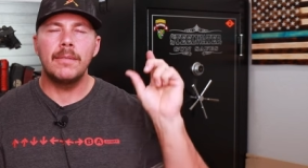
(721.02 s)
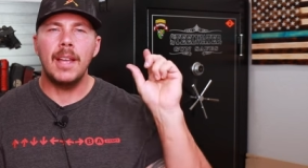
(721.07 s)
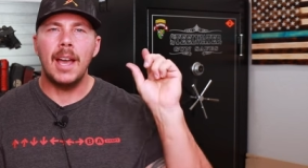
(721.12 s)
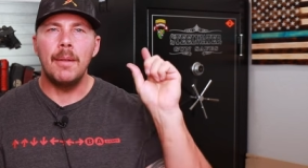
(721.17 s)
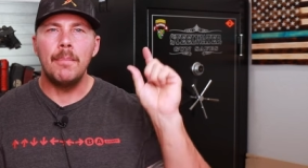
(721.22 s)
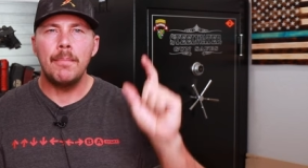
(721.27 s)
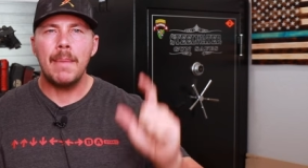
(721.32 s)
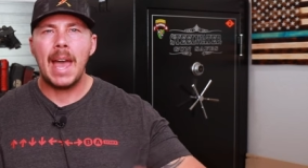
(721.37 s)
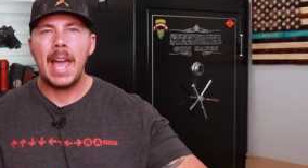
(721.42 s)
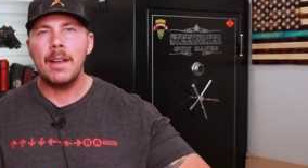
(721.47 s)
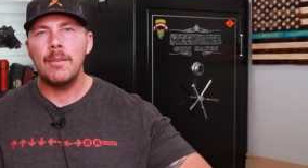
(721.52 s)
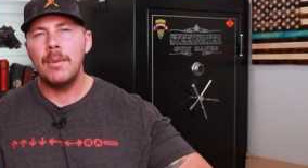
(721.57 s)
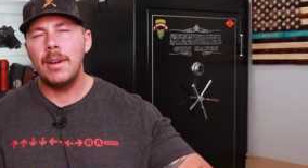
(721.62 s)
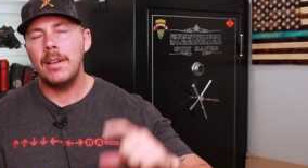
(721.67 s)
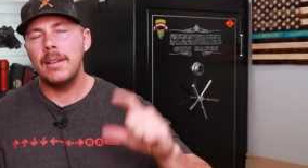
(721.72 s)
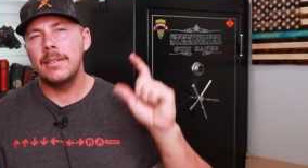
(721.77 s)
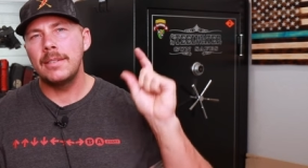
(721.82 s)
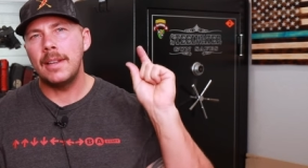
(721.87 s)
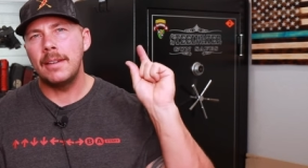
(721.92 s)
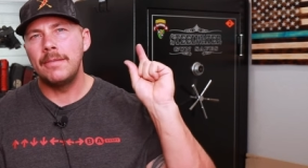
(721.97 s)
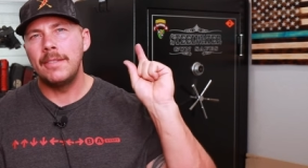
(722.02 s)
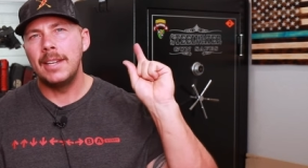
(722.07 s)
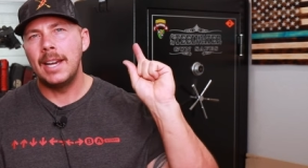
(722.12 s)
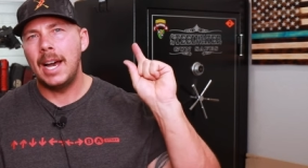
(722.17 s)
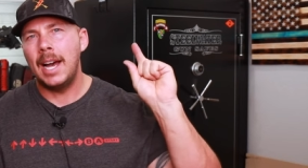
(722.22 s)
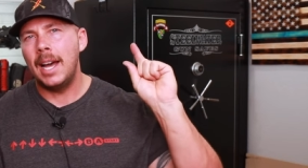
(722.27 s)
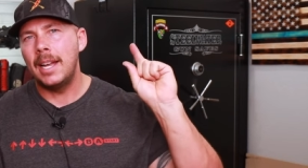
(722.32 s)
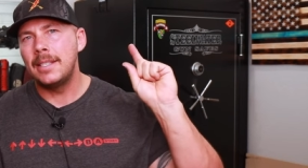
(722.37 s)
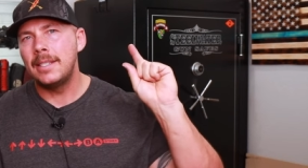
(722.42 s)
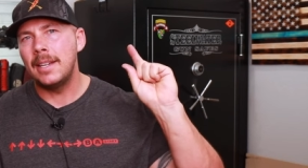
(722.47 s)
I've got magwells, I've
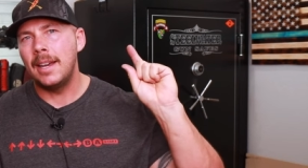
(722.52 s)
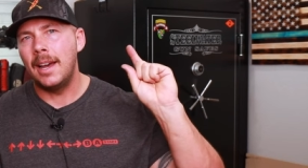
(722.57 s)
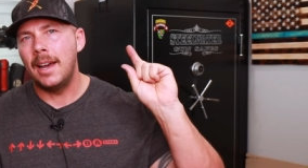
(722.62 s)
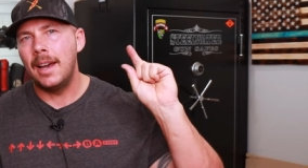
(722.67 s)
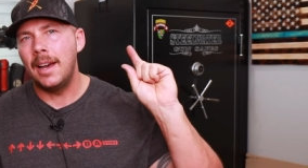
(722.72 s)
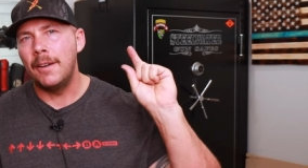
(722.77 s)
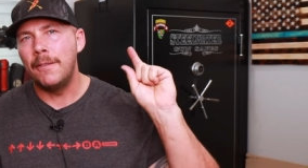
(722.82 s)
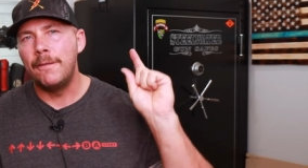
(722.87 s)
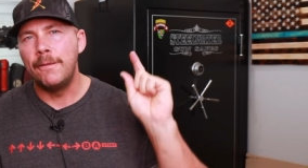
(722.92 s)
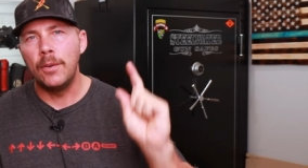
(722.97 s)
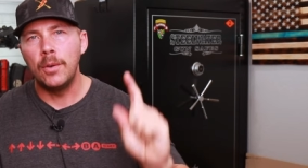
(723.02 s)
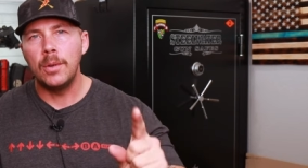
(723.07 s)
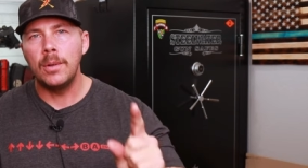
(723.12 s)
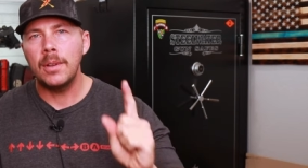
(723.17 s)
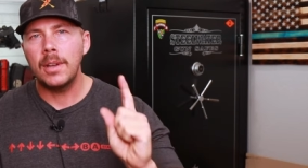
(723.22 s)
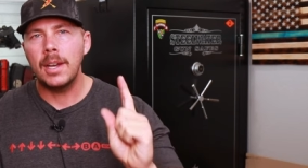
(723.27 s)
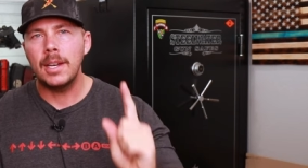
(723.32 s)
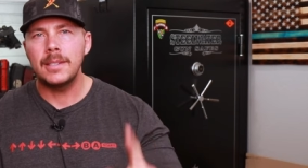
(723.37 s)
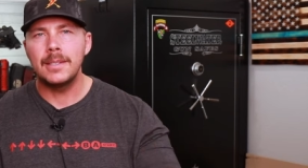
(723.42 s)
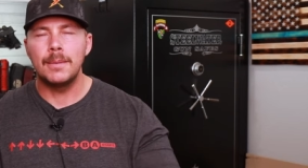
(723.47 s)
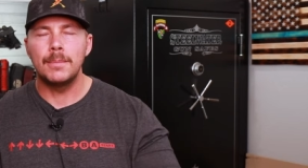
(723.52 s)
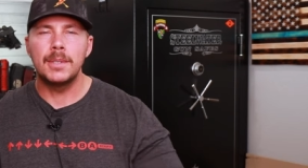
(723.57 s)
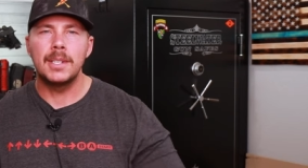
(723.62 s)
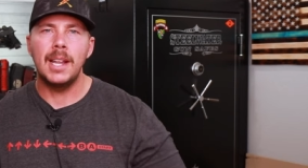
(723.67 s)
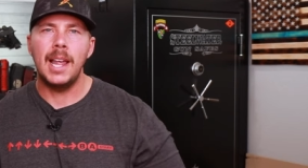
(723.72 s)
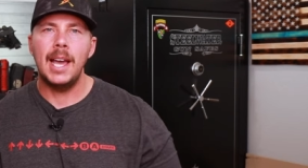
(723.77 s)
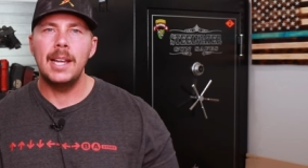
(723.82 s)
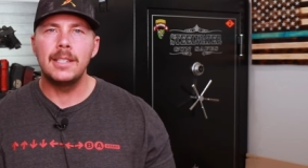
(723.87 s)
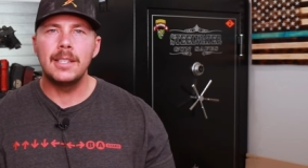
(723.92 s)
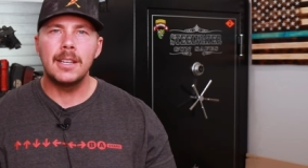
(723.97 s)
got full custom
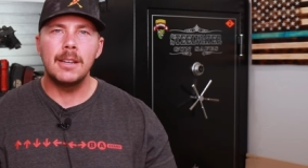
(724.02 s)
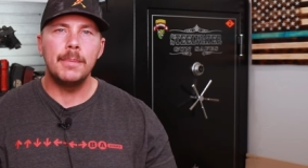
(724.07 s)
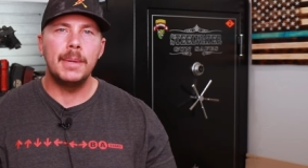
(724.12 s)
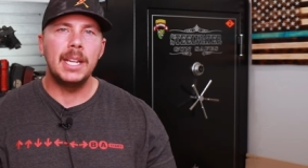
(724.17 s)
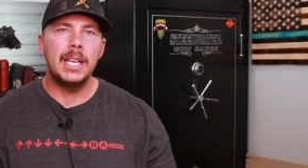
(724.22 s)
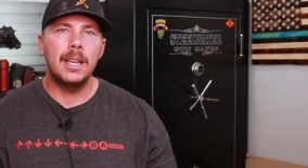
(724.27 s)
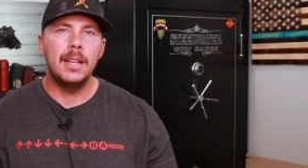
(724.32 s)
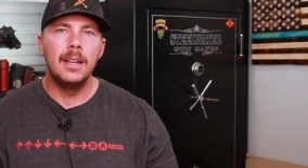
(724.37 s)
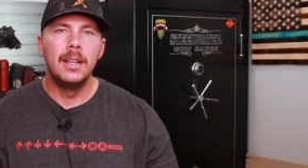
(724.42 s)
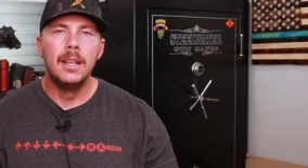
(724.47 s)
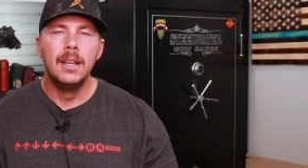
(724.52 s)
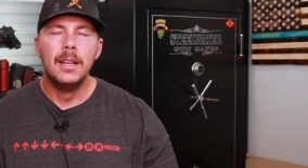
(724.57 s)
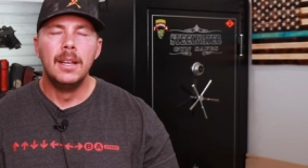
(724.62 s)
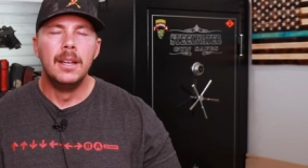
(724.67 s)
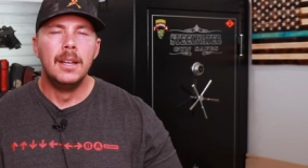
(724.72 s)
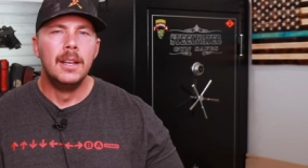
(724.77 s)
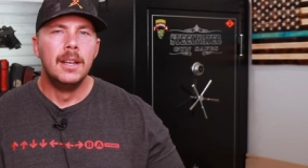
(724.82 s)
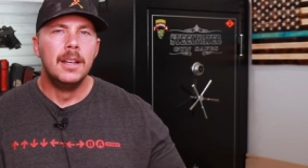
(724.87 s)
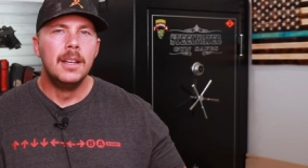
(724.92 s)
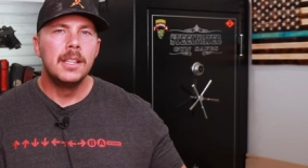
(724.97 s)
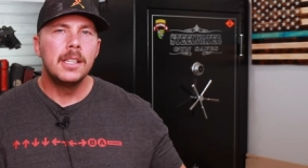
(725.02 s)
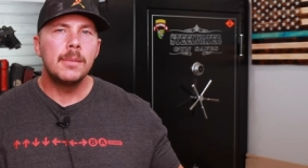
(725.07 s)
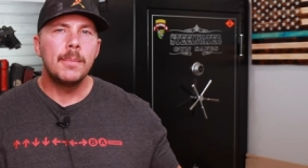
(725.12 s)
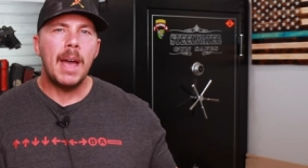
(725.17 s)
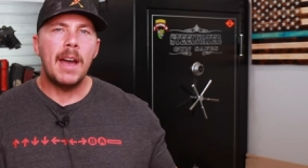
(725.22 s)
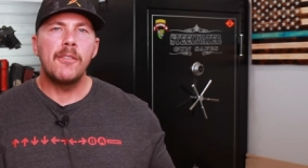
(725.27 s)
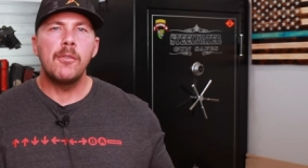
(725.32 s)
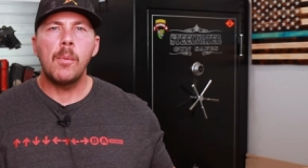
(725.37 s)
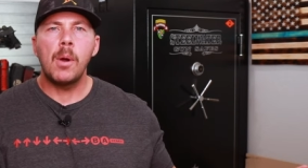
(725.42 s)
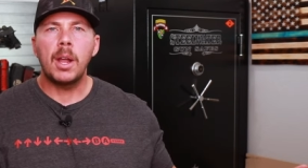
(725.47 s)
slides coming in, some
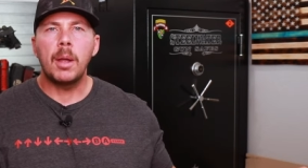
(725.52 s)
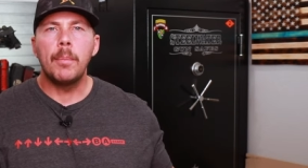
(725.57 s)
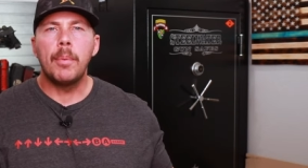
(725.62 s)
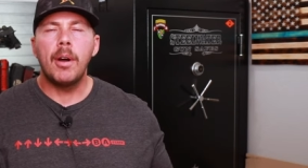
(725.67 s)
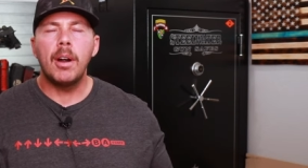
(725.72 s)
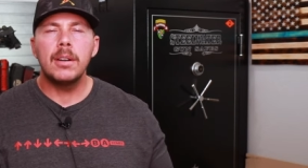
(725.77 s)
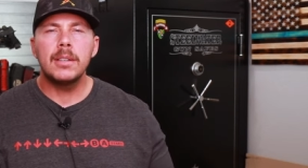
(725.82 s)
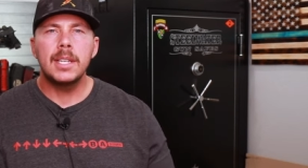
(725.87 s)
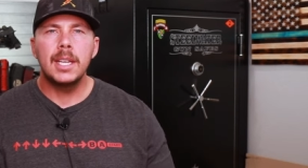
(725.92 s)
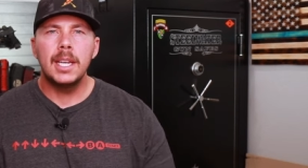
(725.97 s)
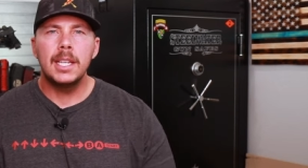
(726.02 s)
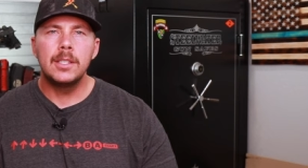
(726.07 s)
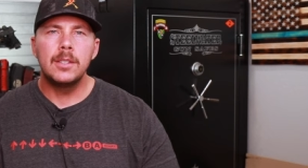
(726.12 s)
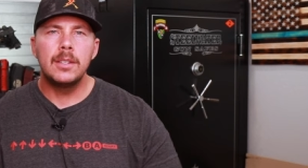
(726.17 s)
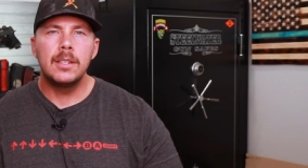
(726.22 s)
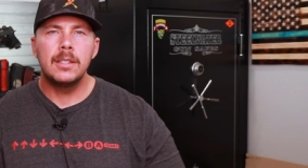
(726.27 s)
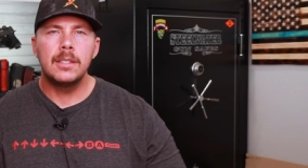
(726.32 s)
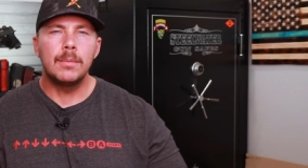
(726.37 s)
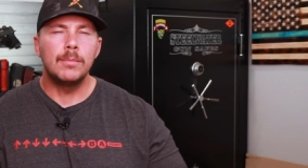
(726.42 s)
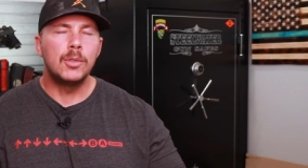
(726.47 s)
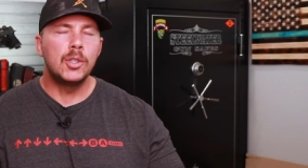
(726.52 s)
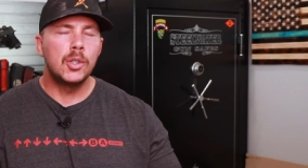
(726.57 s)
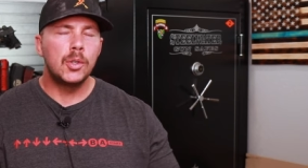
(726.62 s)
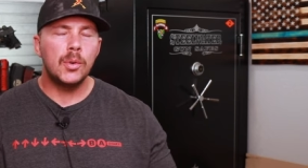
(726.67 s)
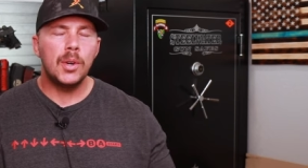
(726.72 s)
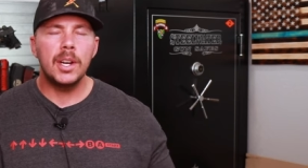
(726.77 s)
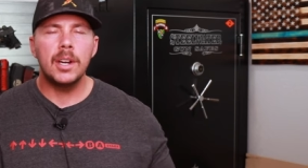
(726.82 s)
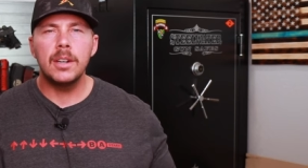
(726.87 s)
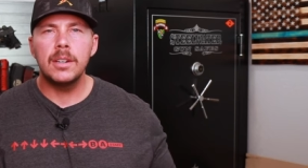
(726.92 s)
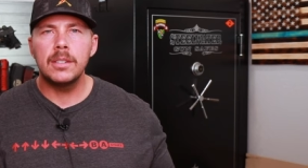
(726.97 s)
aftermarket parts kits, some
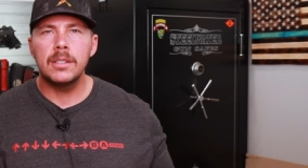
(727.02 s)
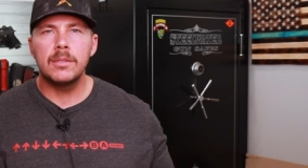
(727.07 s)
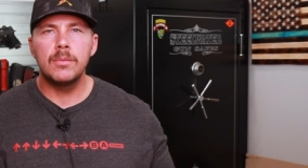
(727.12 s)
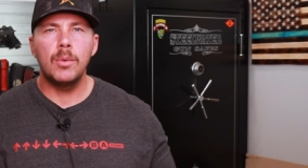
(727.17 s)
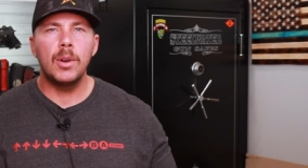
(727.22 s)
triggers.